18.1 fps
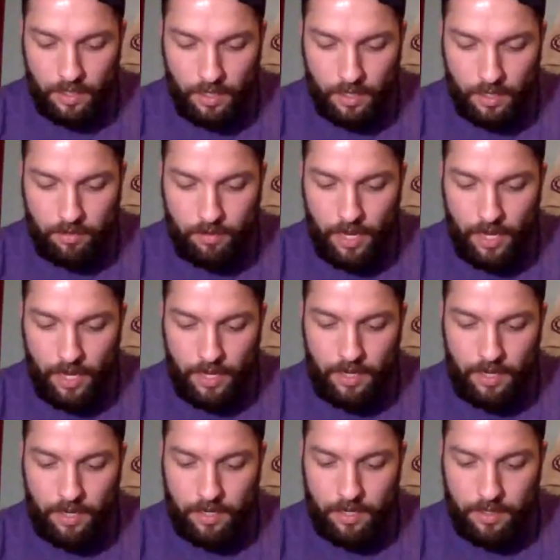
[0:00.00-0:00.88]
All
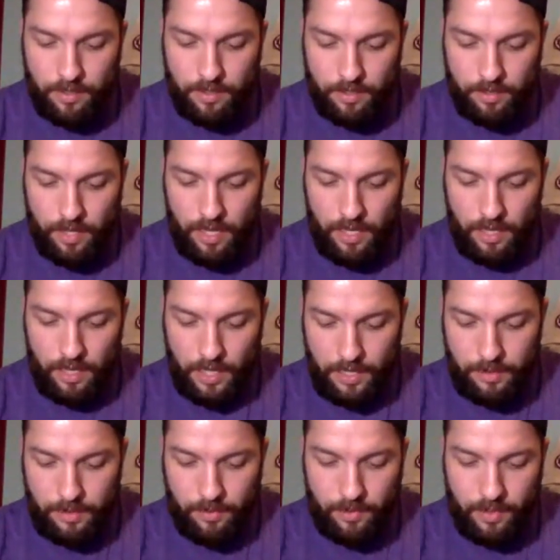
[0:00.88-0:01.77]
right. So that
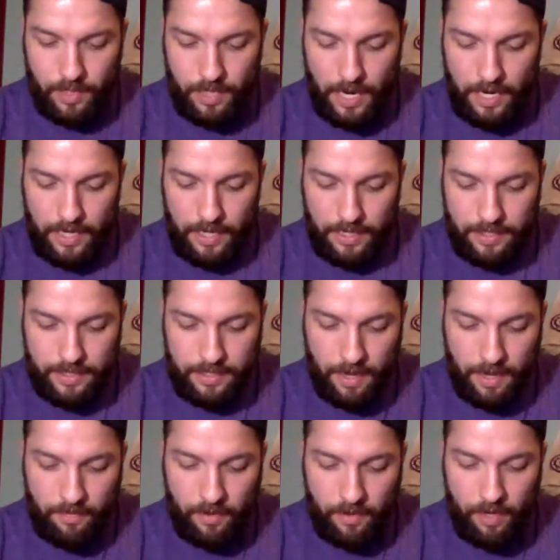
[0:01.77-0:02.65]
leaves me with
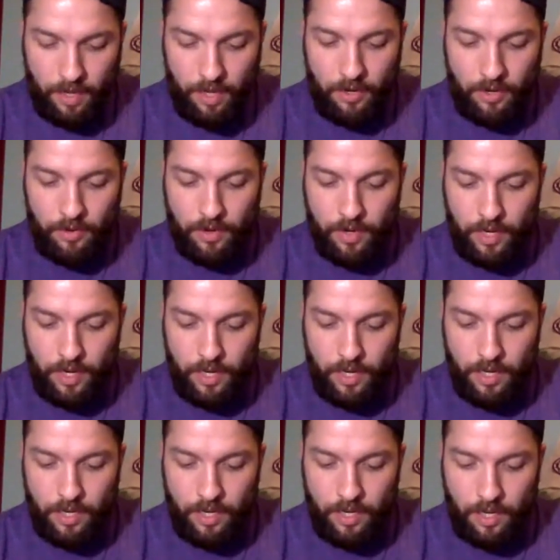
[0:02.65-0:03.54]

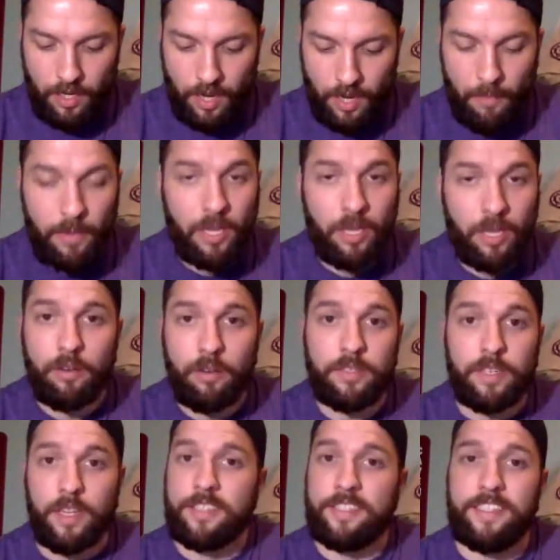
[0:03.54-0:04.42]
9,700. I'm going to go
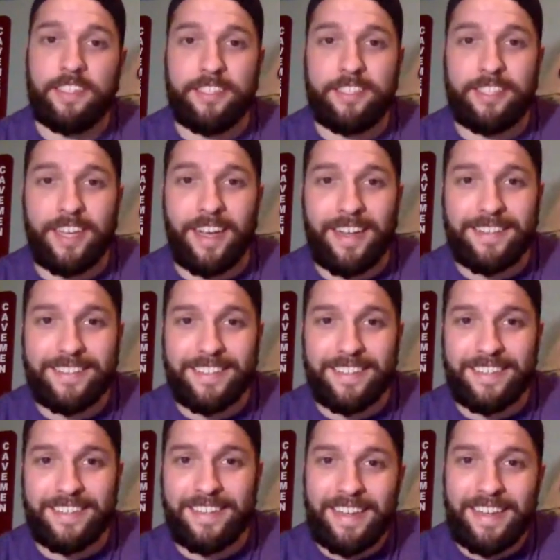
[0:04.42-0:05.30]
Dustin Johnson.